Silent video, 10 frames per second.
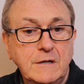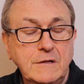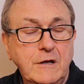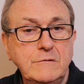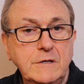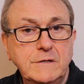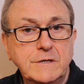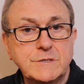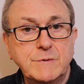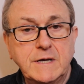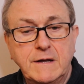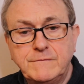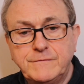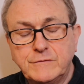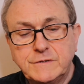loneliness, we
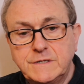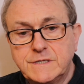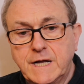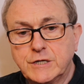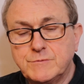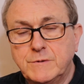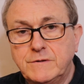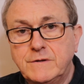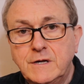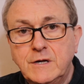can feel detachment,